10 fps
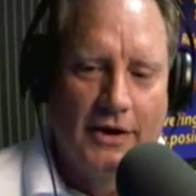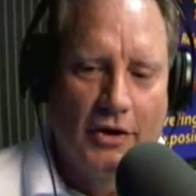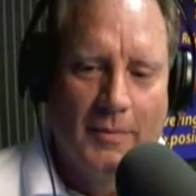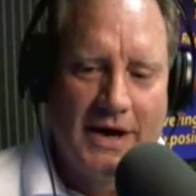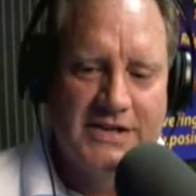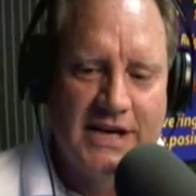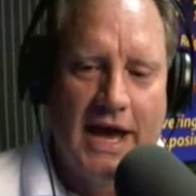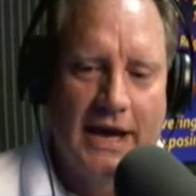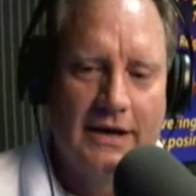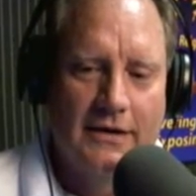my
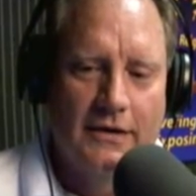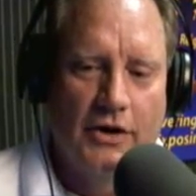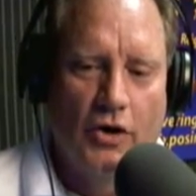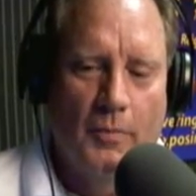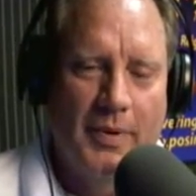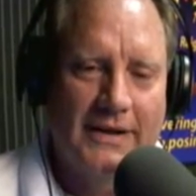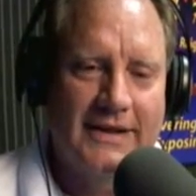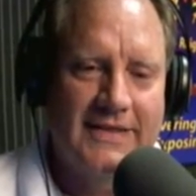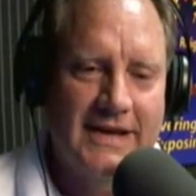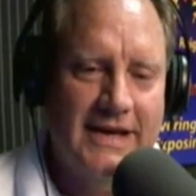say,
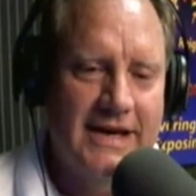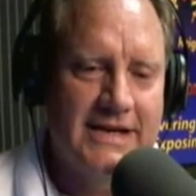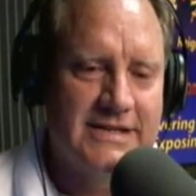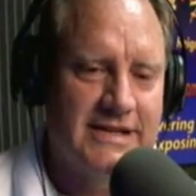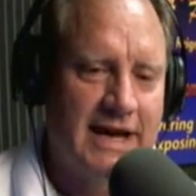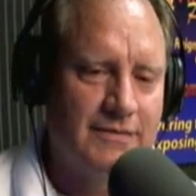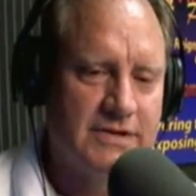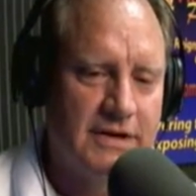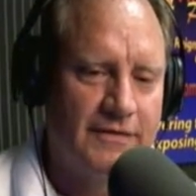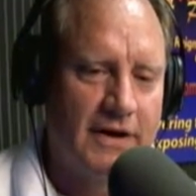but the thing is that,
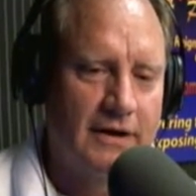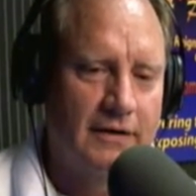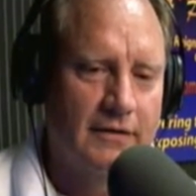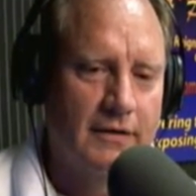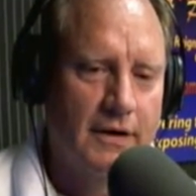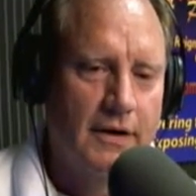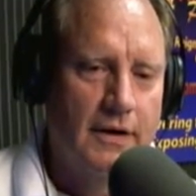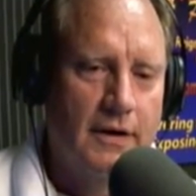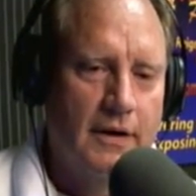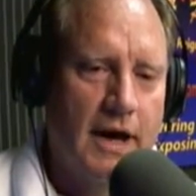let's see if I
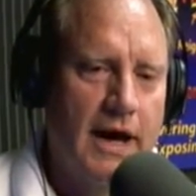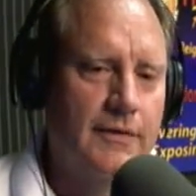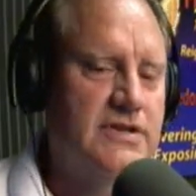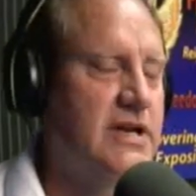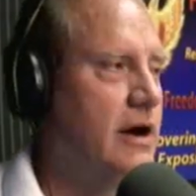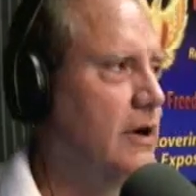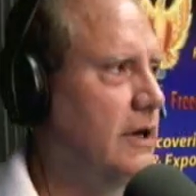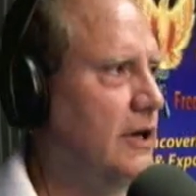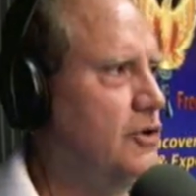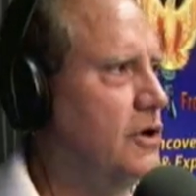can,
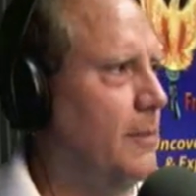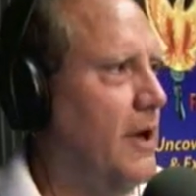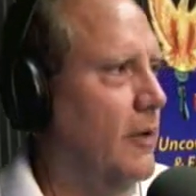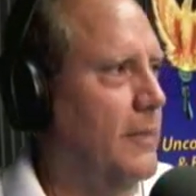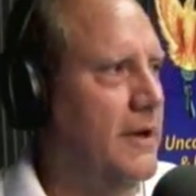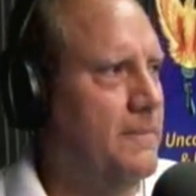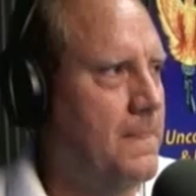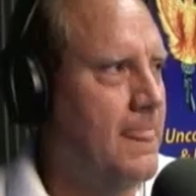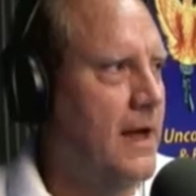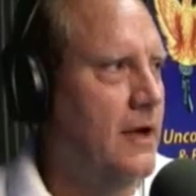Sierra, can you come help me?